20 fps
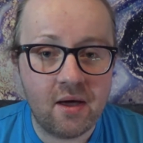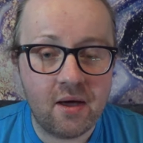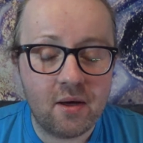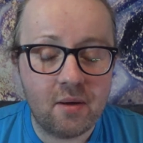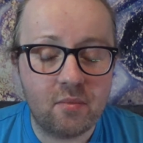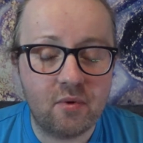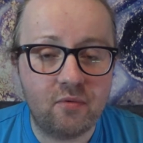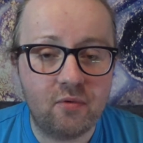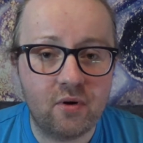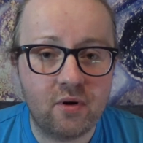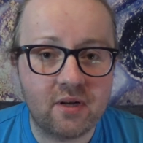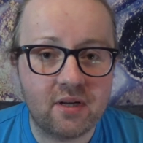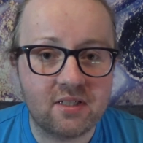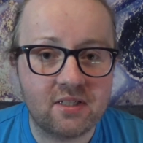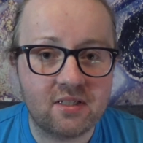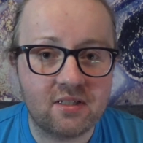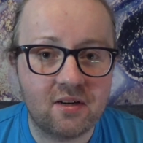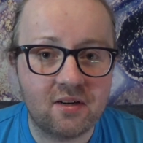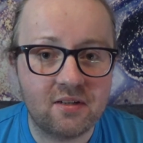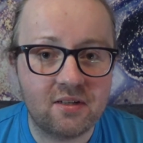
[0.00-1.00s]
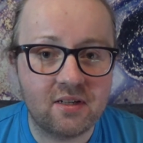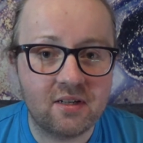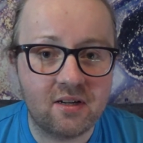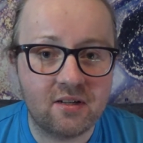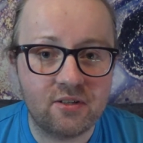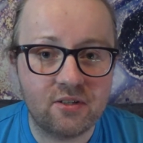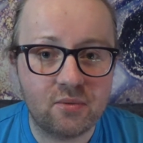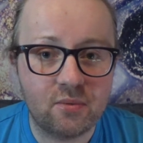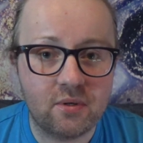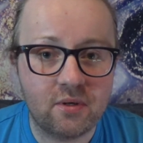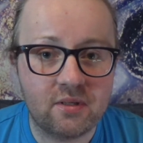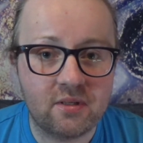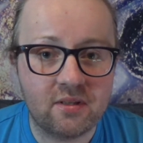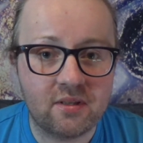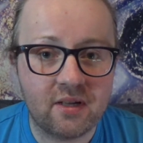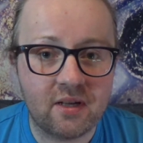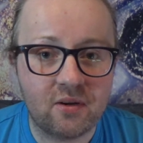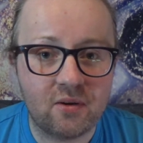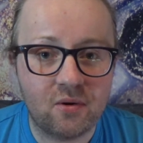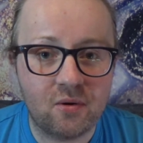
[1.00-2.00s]
Before I get started, I just wanted to
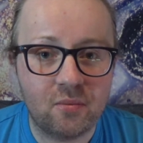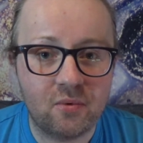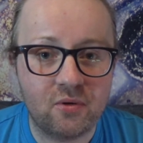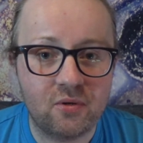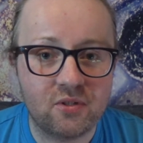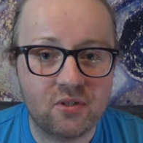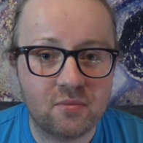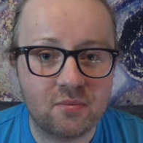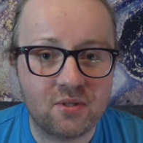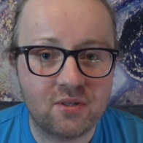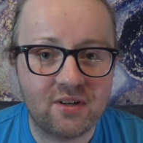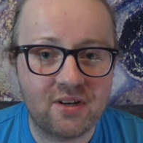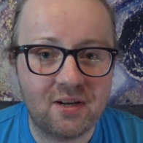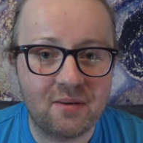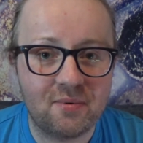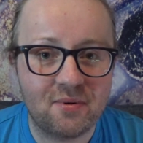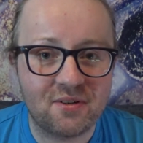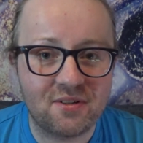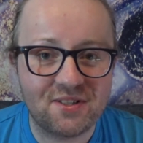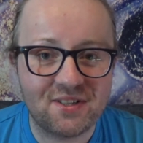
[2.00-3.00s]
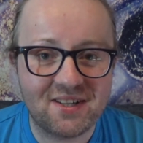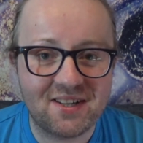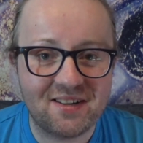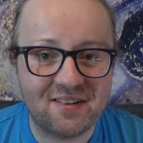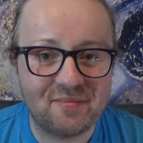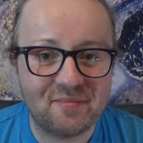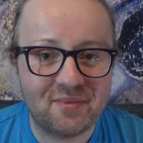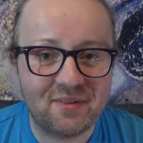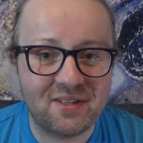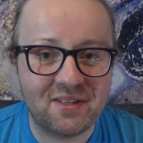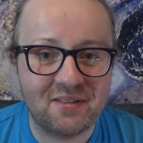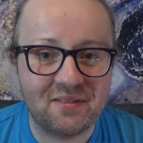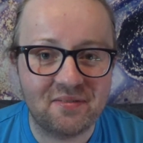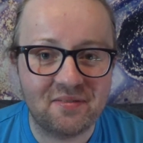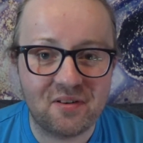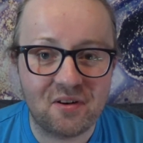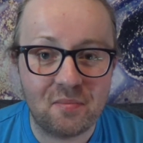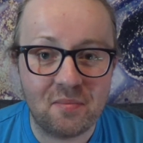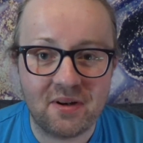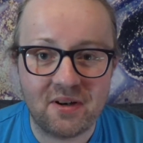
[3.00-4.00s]
thank all my new subscribers. I can't believe
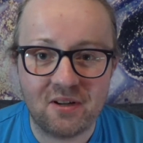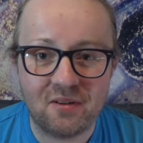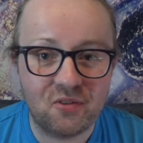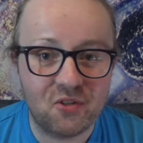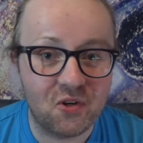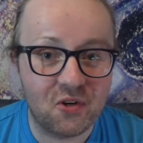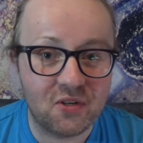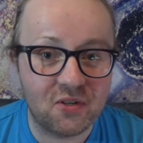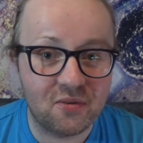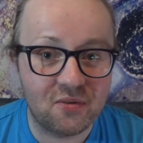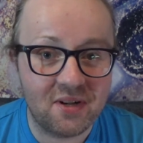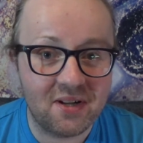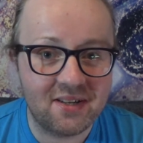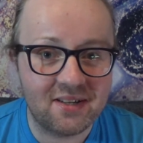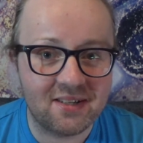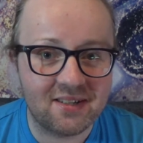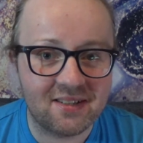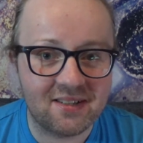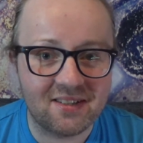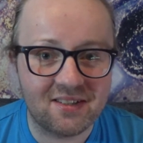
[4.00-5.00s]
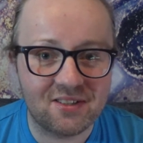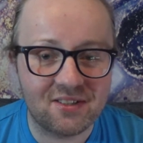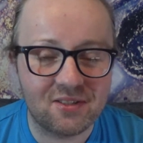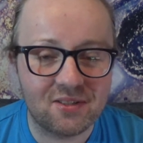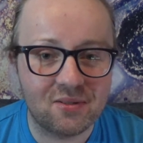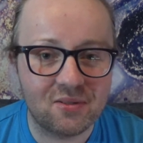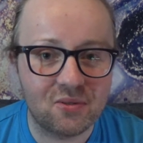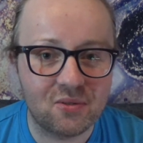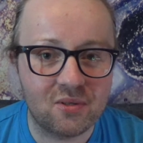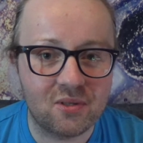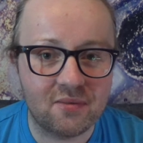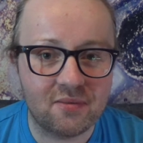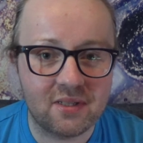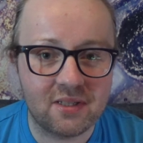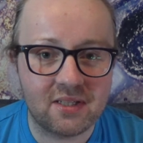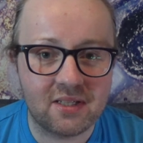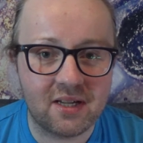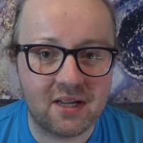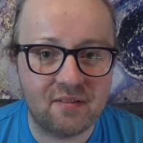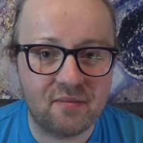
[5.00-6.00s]
how many have joined already. It's so lovely
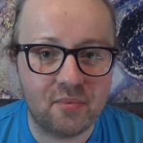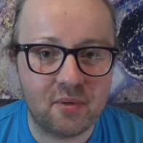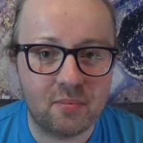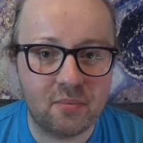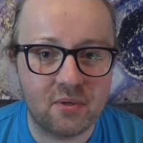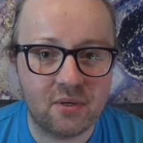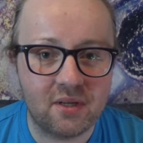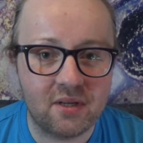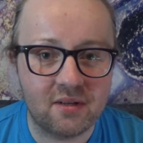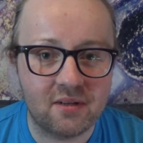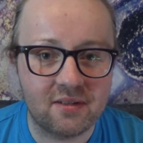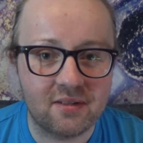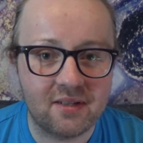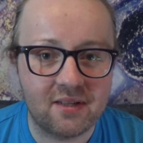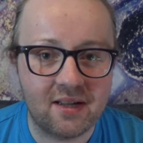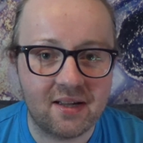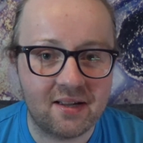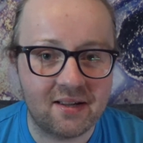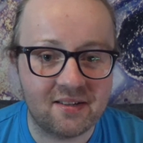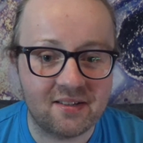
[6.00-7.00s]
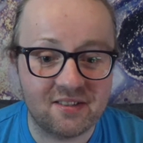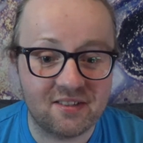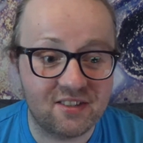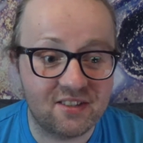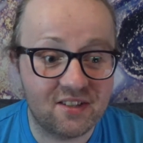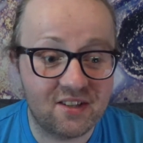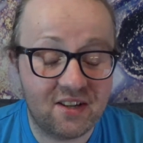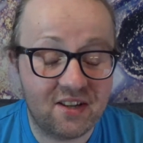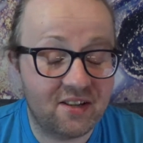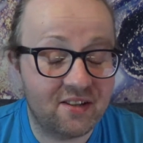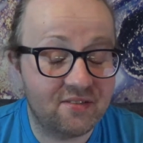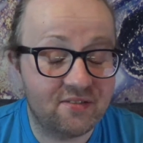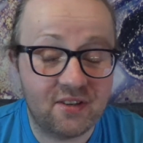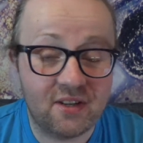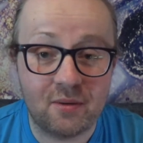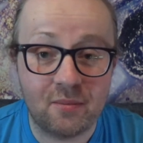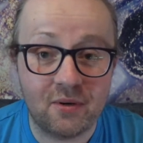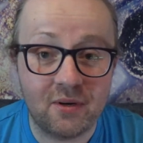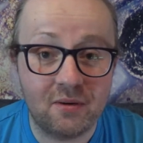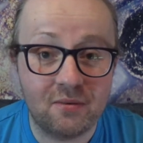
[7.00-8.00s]
to have people here, and if
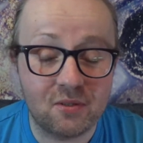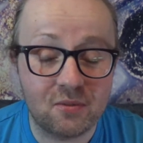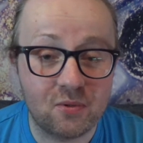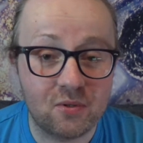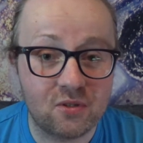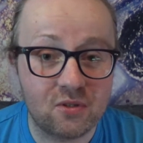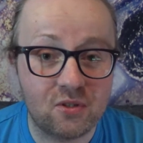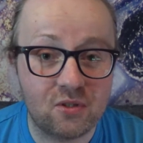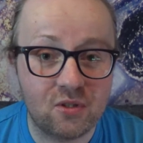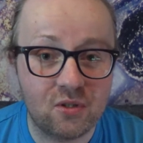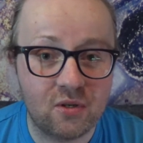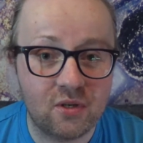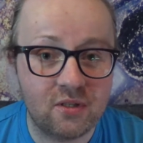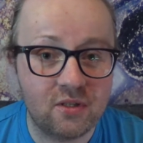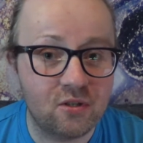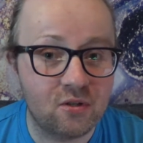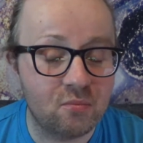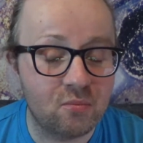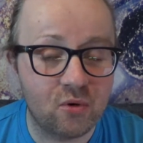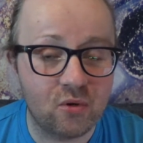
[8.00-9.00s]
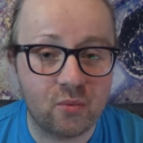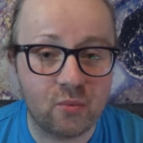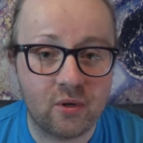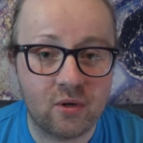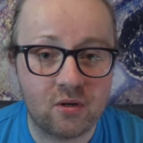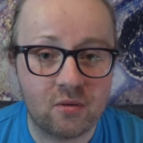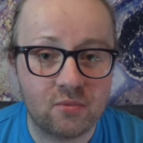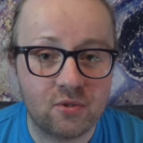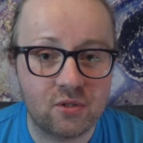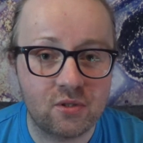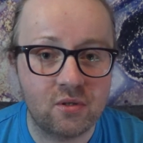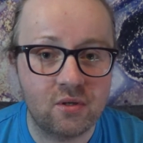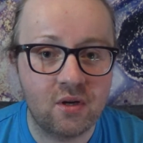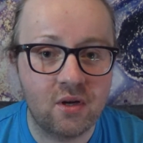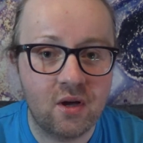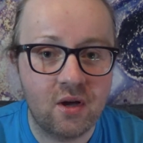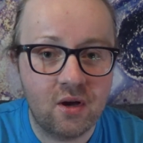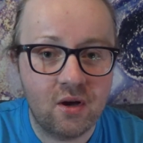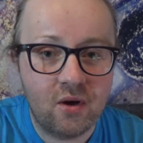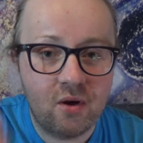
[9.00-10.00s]
anyone else wants to join, you're more than welcome to.
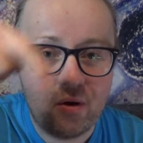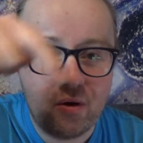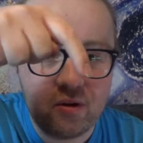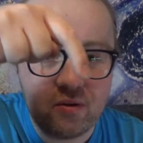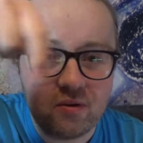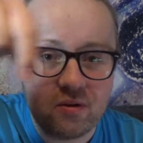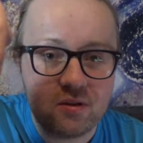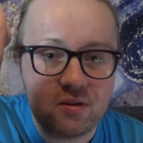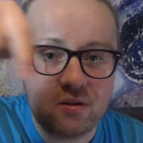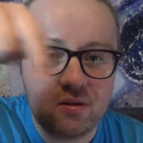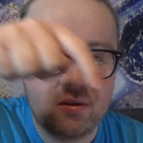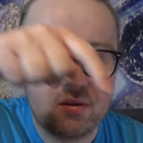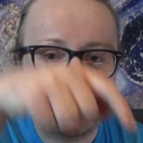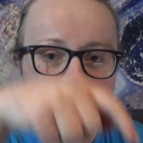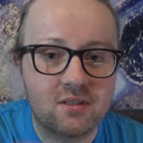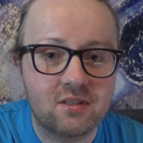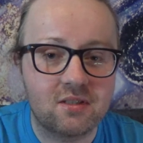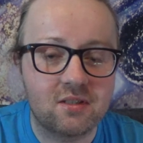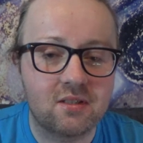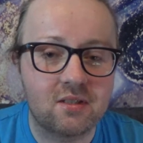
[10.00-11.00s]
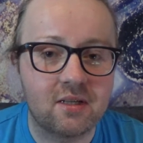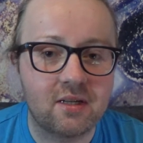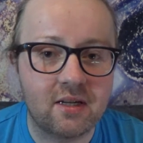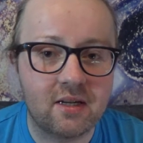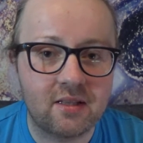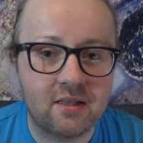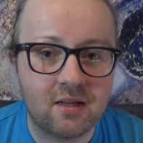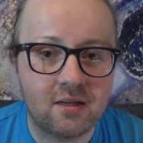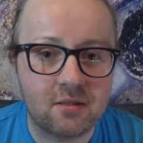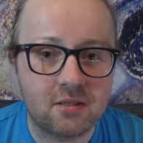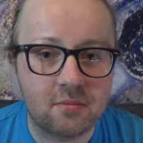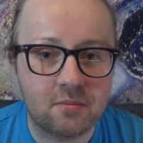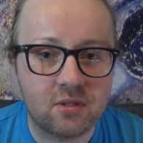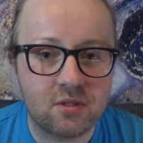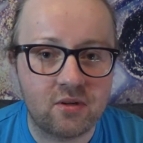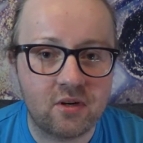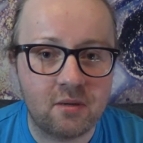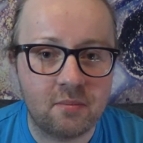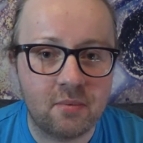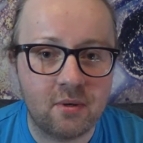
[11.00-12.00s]
All you've got to do is hit that
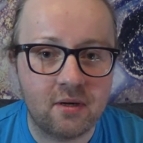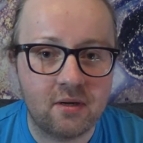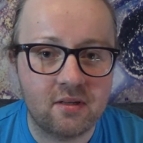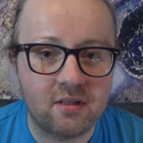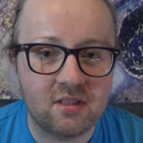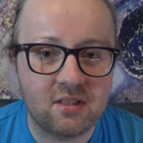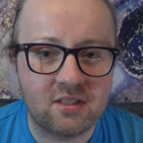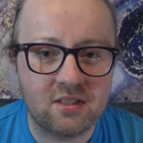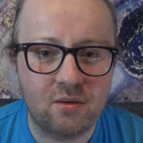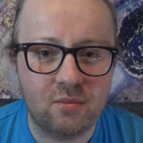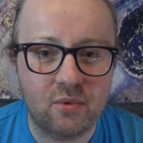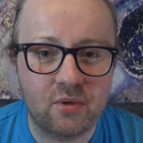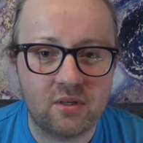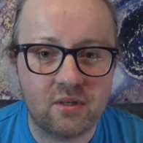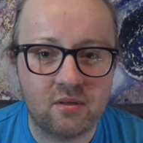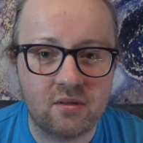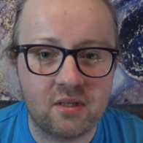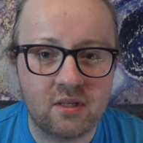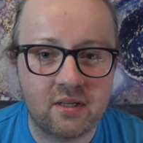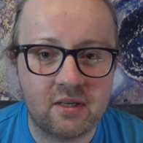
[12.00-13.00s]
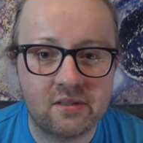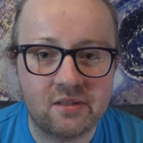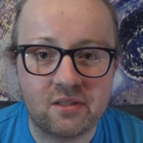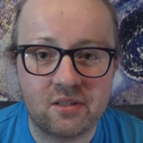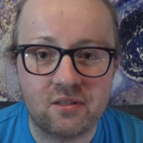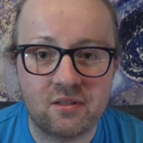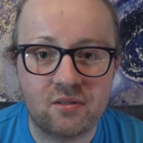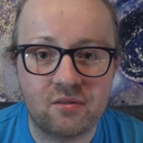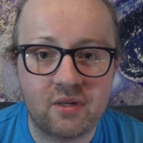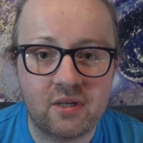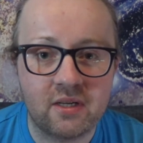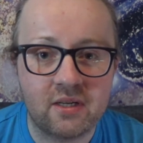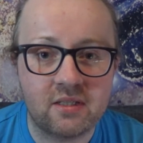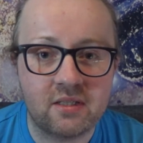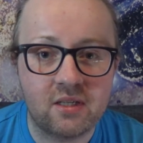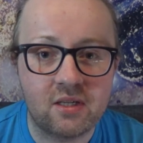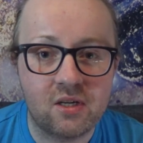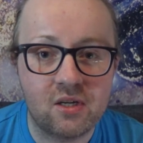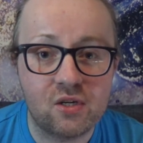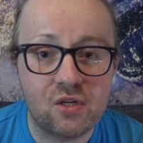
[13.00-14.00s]
subscribe button that's somewhere down there, turn the red
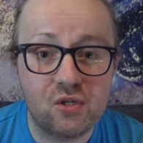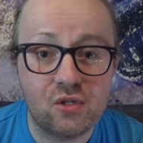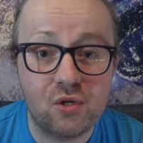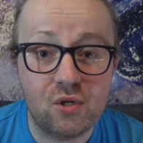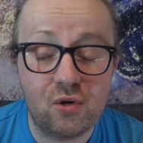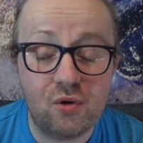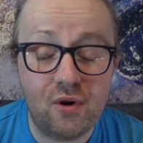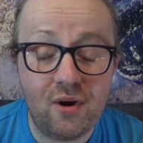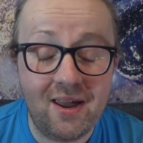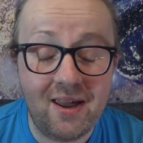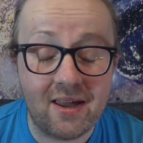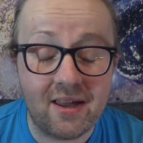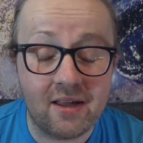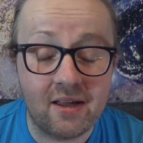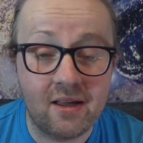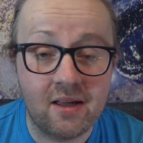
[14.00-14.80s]
to grey.